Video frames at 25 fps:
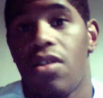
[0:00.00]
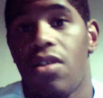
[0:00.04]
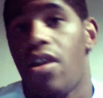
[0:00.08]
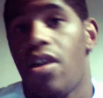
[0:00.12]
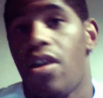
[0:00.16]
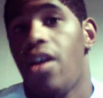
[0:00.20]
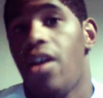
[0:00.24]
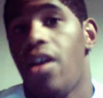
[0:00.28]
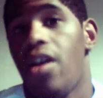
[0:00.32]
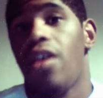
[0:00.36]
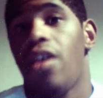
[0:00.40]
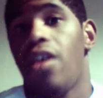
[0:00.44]

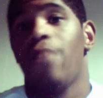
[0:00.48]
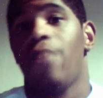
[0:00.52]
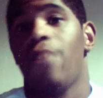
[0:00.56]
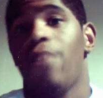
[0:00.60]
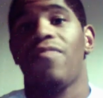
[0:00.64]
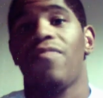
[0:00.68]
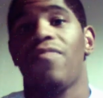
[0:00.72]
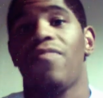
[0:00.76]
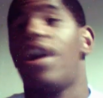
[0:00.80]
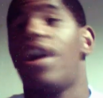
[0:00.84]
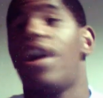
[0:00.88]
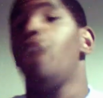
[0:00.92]
and
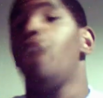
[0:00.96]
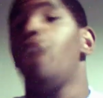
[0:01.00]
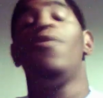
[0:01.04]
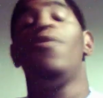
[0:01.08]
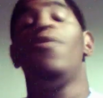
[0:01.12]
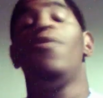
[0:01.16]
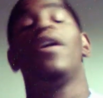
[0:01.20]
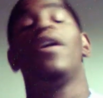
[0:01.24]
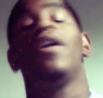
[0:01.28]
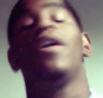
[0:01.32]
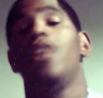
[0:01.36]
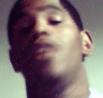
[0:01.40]
I will
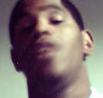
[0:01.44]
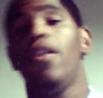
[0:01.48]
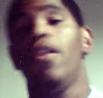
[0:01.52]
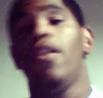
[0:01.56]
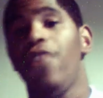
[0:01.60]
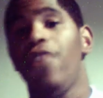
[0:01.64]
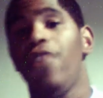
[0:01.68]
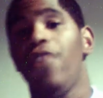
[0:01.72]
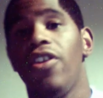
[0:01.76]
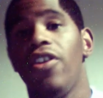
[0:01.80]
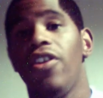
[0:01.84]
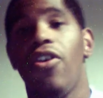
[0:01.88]
make another
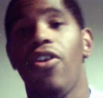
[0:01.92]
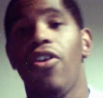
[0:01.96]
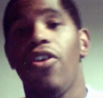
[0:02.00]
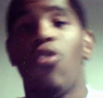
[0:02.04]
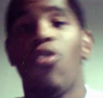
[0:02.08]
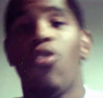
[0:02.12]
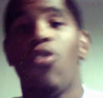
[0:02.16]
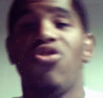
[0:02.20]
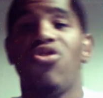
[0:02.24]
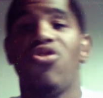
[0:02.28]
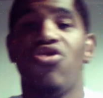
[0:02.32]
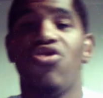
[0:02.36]

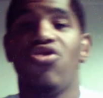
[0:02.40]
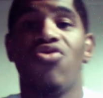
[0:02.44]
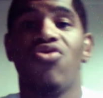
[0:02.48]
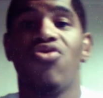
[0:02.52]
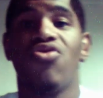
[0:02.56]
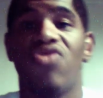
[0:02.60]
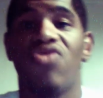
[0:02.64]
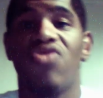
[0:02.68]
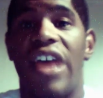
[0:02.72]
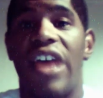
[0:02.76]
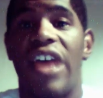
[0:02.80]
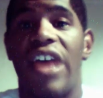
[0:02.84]
video
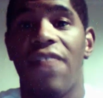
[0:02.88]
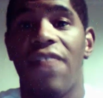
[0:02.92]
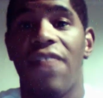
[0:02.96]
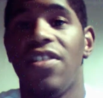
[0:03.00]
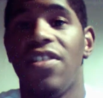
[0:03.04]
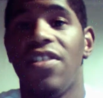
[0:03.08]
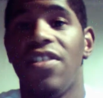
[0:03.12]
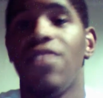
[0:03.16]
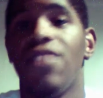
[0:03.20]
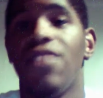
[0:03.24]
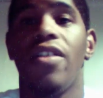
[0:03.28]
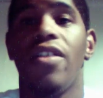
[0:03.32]
soon
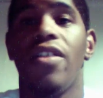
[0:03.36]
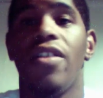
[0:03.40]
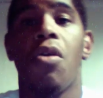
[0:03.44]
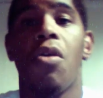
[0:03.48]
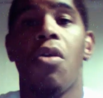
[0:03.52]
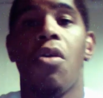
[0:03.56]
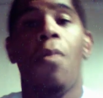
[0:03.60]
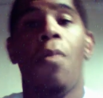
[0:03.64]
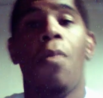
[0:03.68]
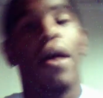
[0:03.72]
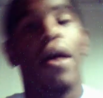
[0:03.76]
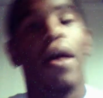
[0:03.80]
after this
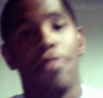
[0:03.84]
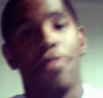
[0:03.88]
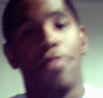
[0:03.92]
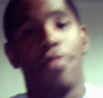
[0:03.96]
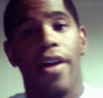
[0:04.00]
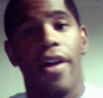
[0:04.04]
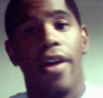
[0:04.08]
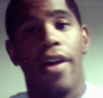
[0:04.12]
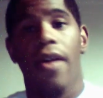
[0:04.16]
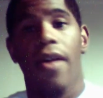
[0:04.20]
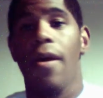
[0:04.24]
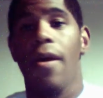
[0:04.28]
video about
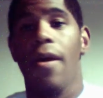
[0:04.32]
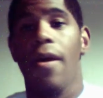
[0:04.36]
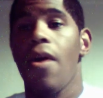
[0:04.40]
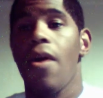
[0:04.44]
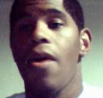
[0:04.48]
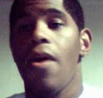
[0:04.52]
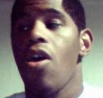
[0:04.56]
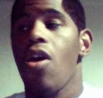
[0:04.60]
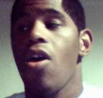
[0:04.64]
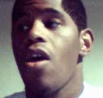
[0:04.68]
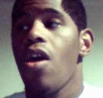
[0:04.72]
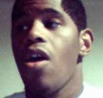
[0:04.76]

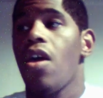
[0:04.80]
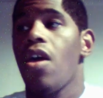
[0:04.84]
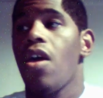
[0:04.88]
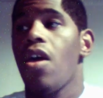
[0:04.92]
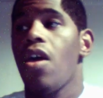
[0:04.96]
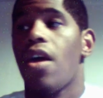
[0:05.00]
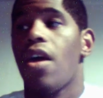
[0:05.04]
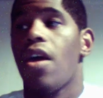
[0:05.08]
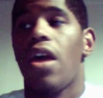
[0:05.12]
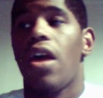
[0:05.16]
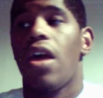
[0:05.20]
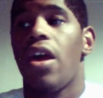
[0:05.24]

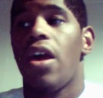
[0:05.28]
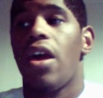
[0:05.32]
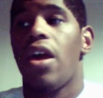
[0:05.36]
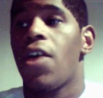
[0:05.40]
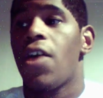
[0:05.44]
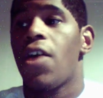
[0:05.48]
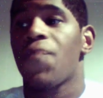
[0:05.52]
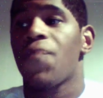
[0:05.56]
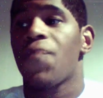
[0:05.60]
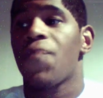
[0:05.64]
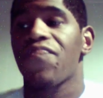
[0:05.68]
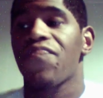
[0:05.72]
that.
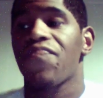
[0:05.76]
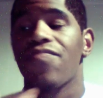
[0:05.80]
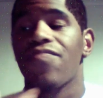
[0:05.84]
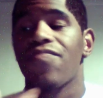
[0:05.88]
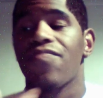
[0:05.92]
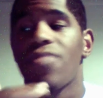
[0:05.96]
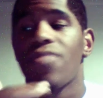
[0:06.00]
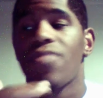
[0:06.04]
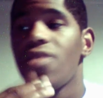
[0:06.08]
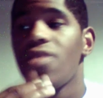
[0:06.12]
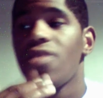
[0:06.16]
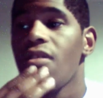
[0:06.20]
And
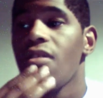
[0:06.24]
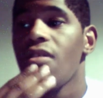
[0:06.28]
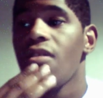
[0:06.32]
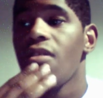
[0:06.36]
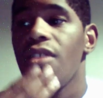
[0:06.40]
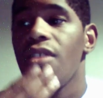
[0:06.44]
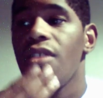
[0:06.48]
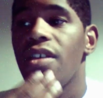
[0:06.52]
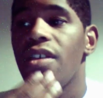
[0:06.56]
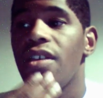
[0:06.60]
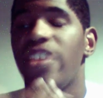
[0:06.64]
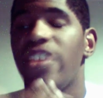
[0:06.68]

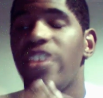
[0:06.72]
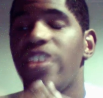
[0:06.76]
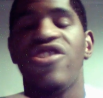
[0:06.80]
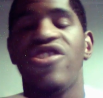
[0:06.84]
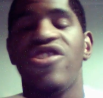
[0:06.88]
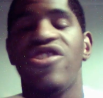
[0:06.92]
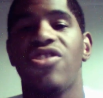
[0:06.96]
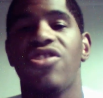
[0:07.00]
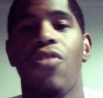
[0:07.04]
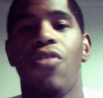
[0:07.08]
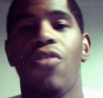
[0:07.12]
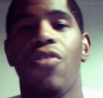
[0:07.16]
it's
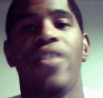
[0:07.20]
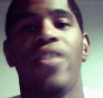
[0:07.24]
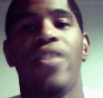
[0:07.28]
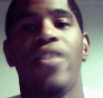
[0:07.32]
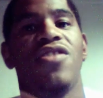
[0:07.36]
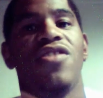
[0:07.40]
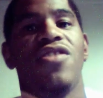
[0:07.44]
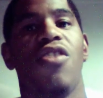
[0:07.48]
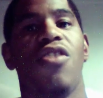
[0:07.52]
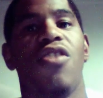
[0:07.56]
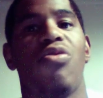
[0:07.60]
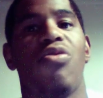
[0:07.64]
just so
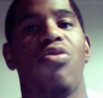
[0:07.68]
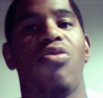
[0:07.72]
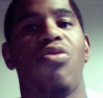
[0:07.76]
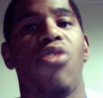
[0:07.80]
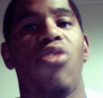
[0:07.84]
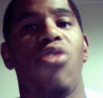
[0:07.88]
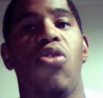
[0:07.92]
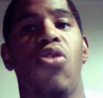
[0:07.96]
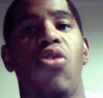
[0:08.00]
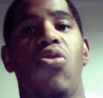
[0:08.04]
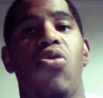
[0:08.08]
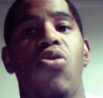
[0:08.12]
messed up.
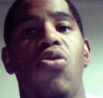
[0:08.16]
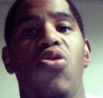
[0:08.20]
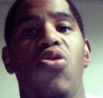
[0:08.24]
So